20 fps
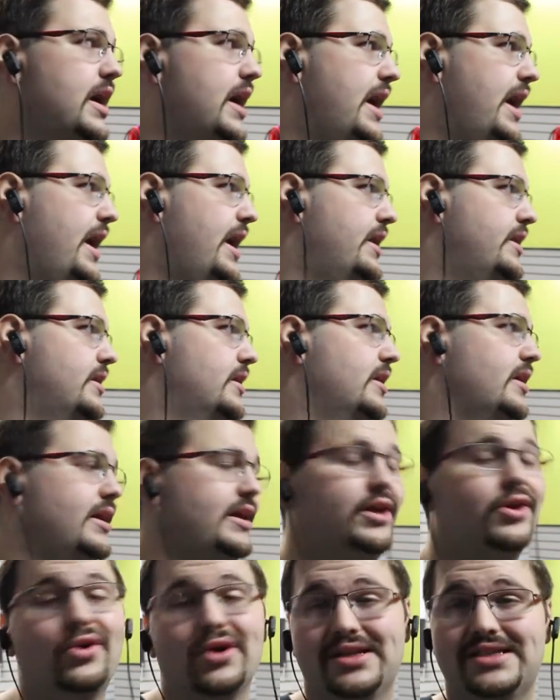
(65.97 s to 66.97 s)
and
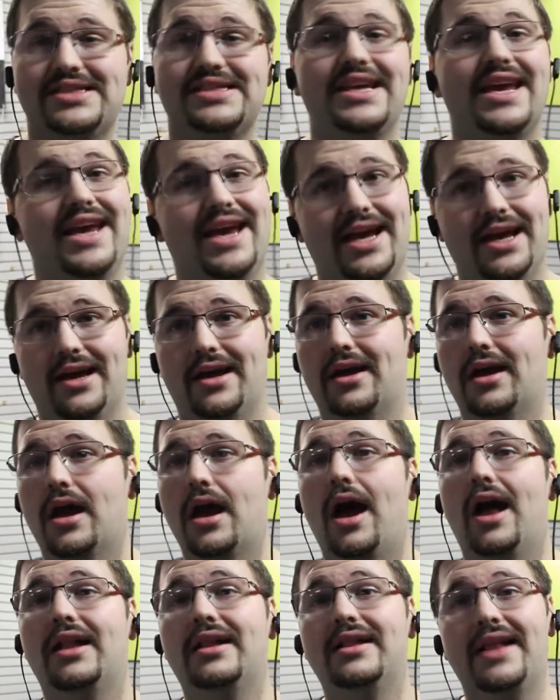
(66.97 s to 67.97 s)
you could see it
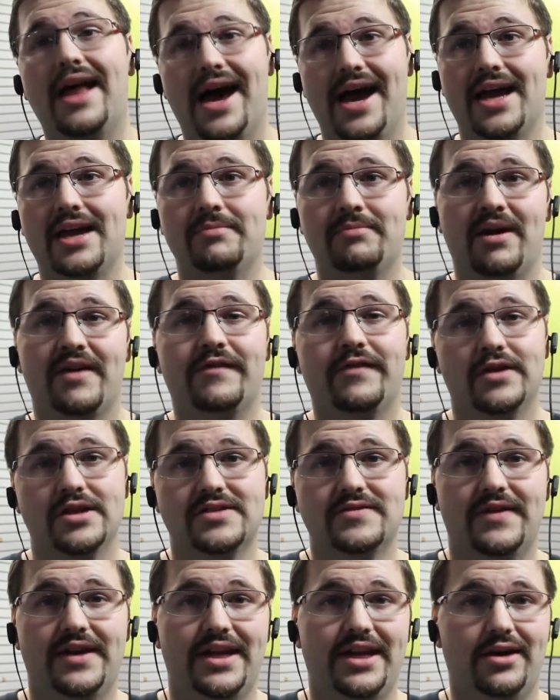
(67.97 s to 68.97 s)
a lot in my
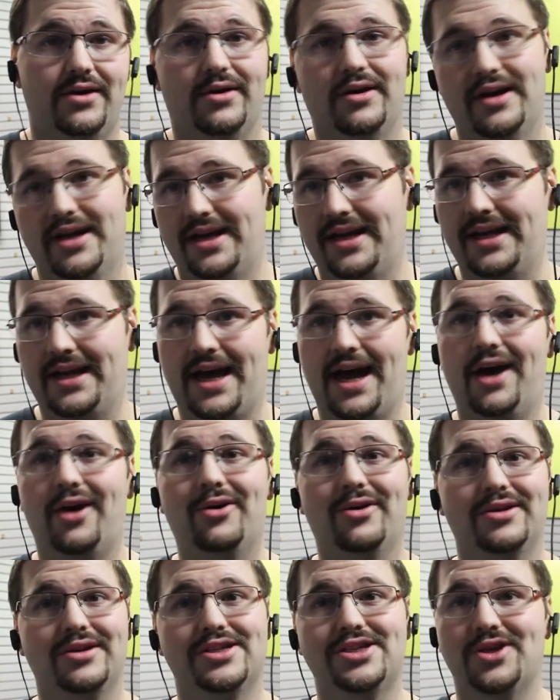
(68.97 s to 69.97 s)
first video, and I
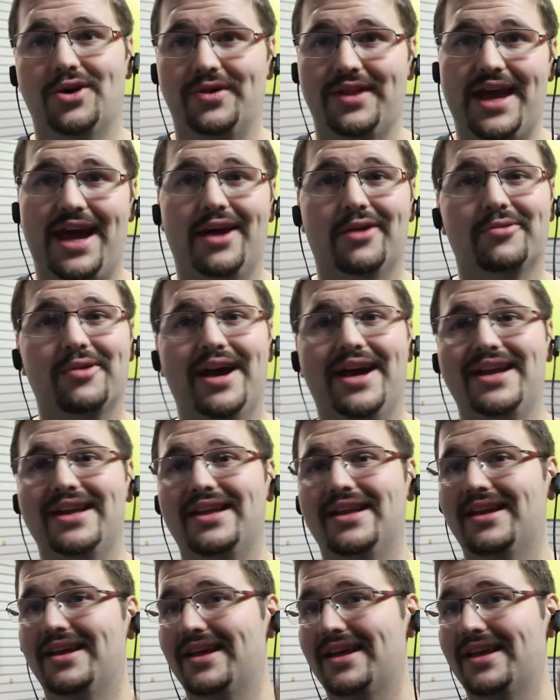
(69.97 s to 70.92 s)
will show that right